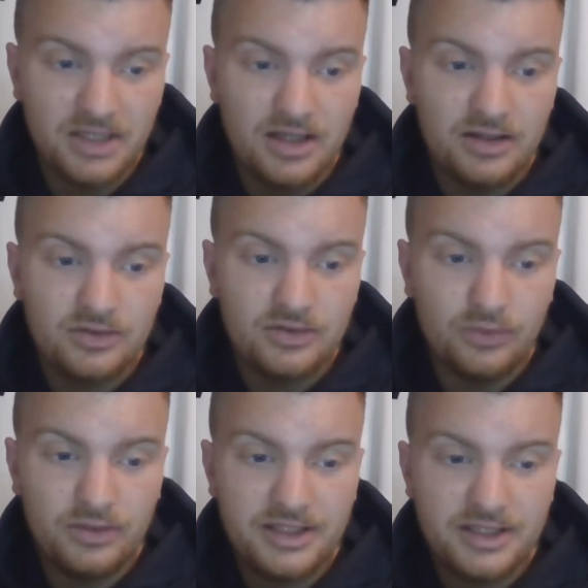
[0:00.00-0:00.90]
Goal
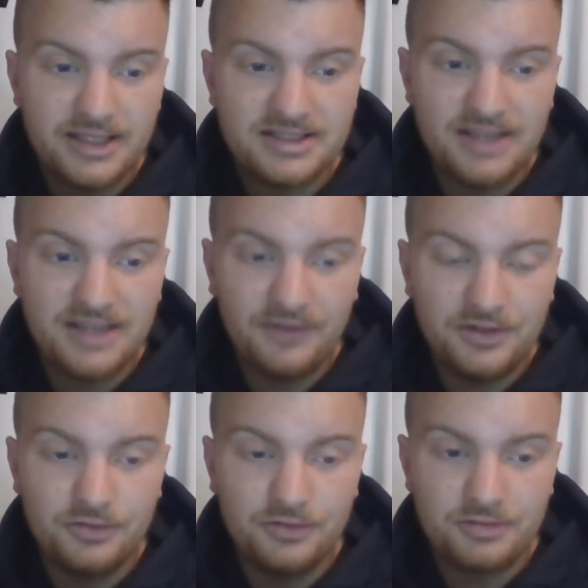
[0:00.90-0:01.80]
kicks, 72
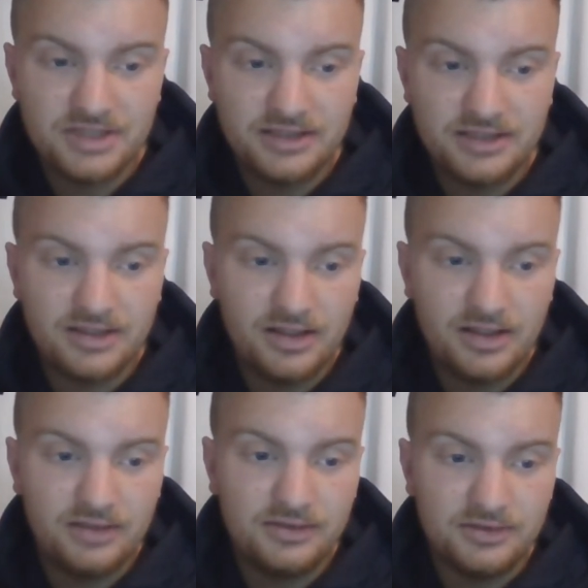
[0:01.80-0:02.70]
percentile.
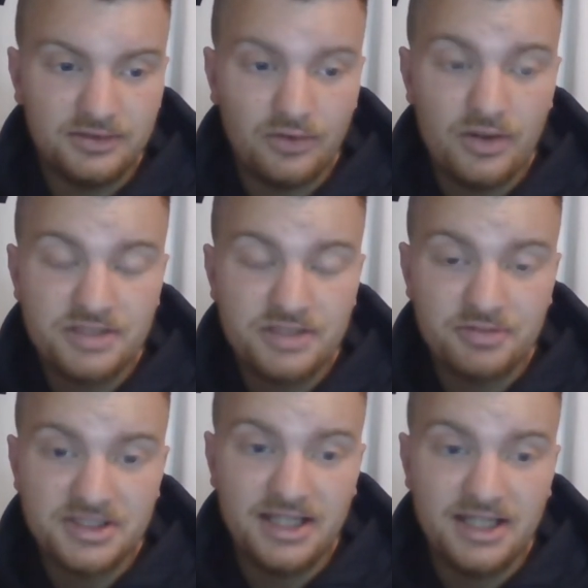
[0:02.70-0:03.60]
Launch
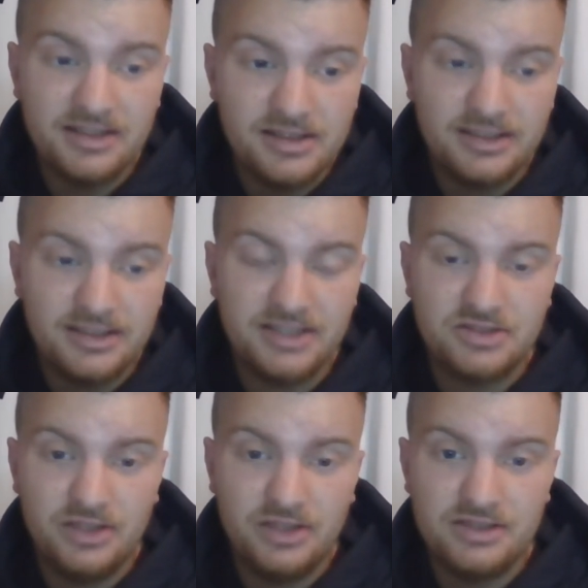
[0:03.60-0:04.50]
percent. That is
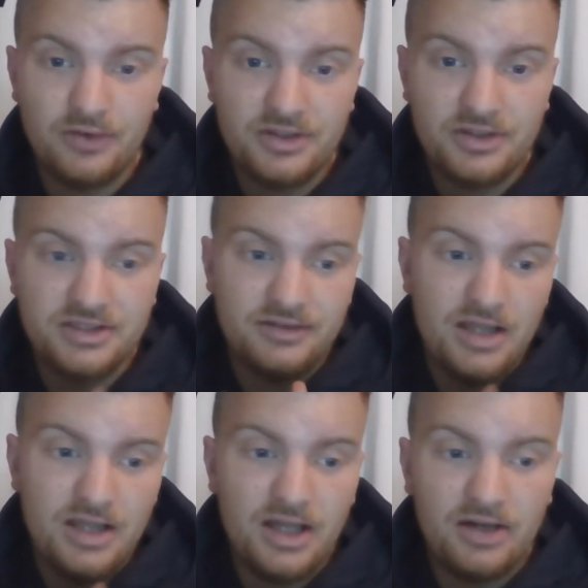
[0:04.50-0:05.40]
crazy. Launch,
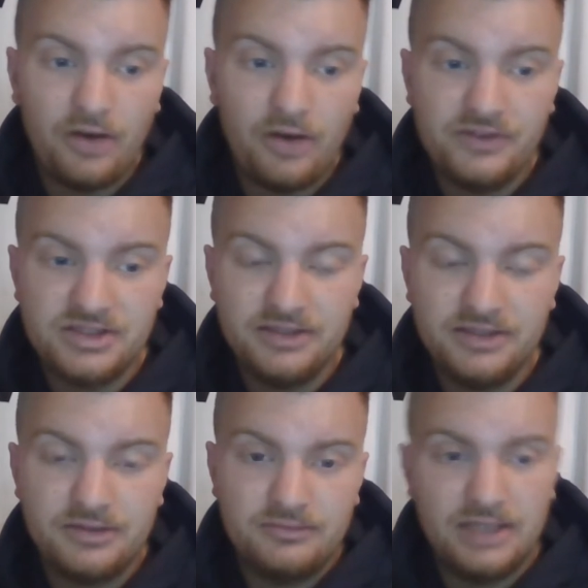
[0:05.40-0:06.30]
obviously,
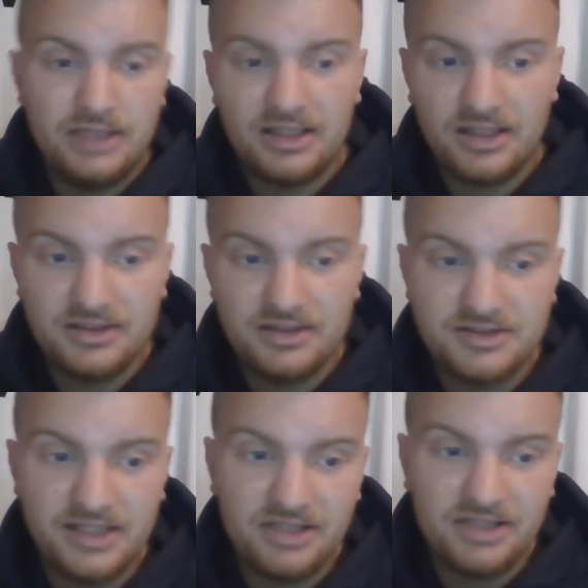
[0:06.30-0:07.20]
that kind of
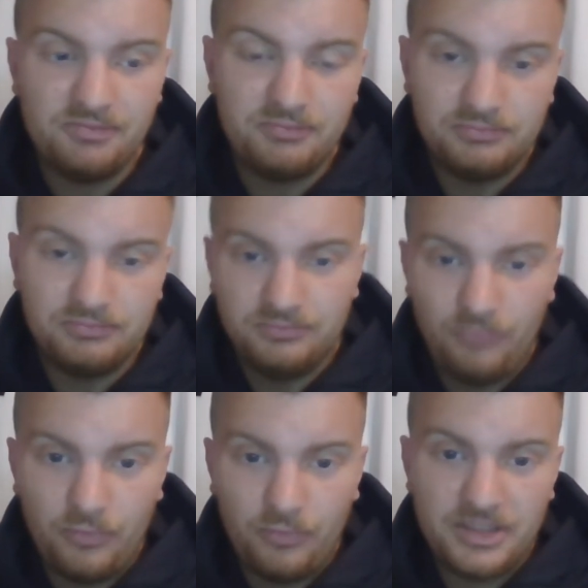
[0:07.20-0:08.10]
states
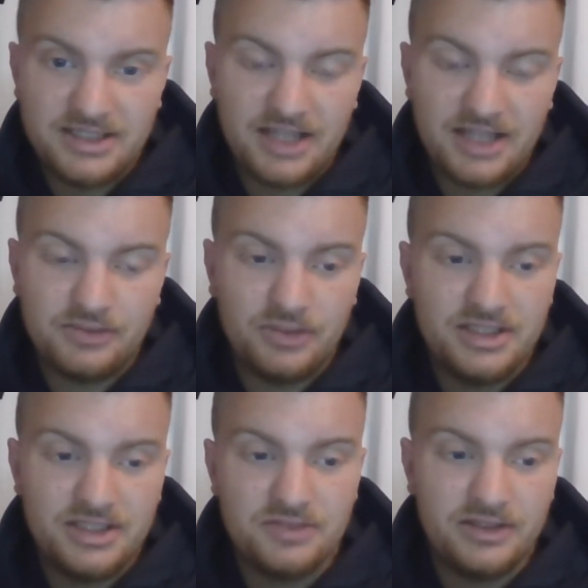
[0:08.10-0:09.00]
exactly what it is
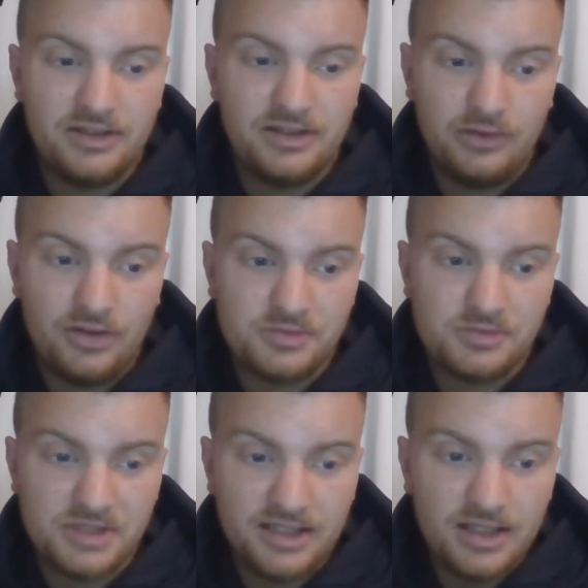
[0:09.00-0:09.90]
right there. Launch percent.
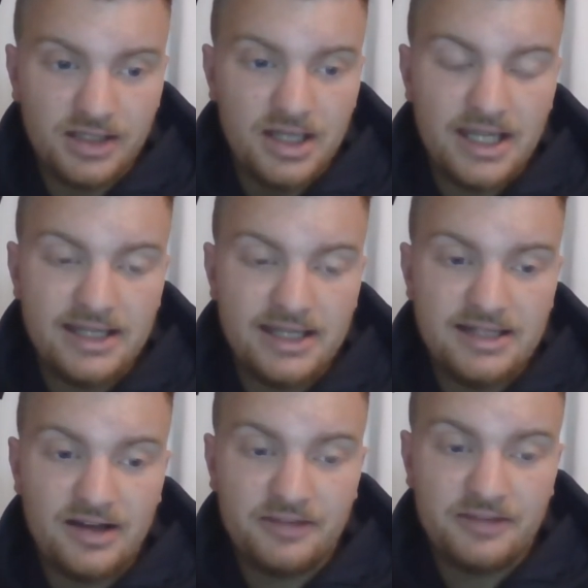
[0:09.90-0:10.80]
89th
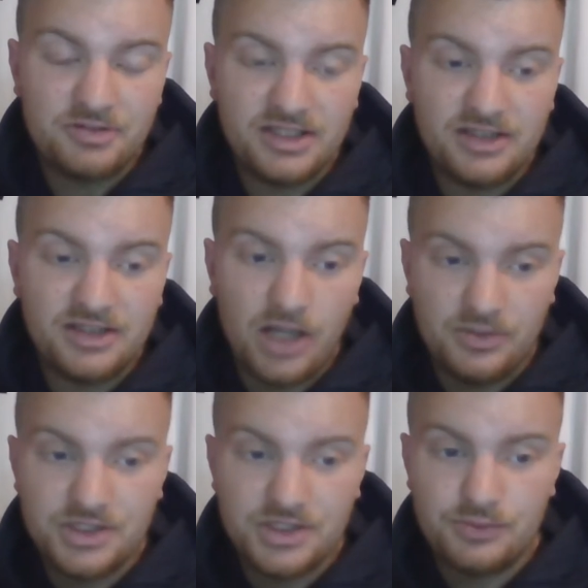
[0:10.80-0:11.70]
percentile, which is
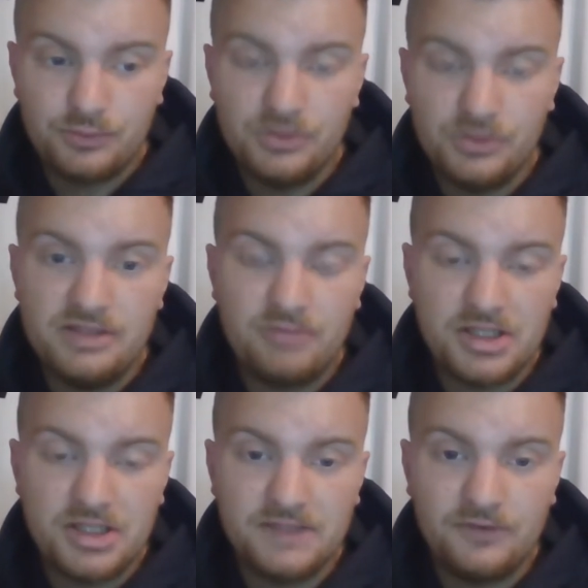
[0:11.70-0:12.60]
really impressive
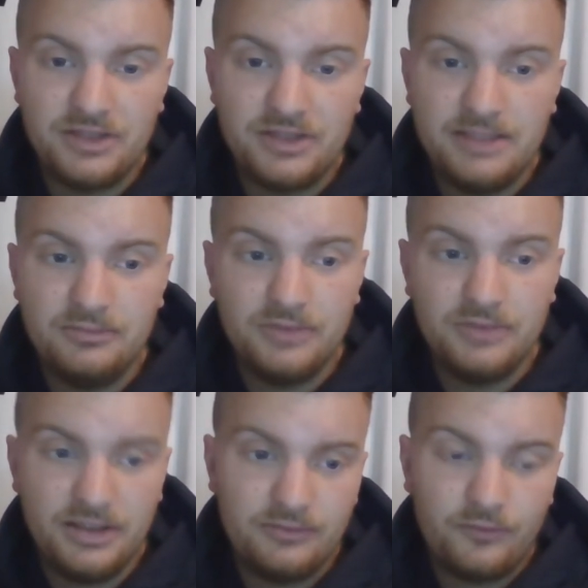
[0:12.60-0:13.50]
for a team, like
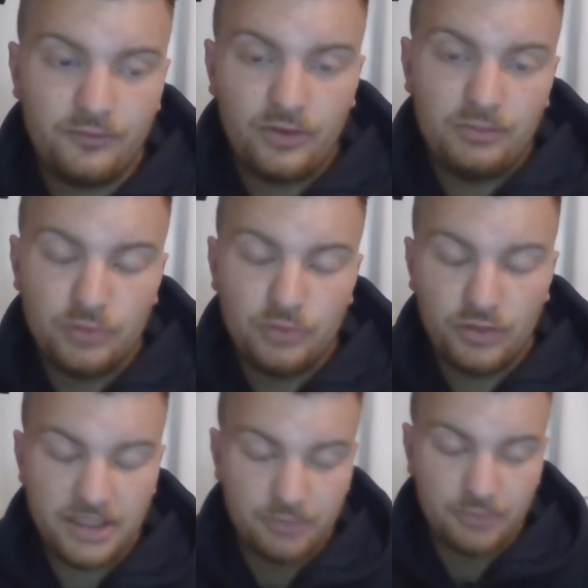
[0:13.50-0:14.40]
for a goalkeeper.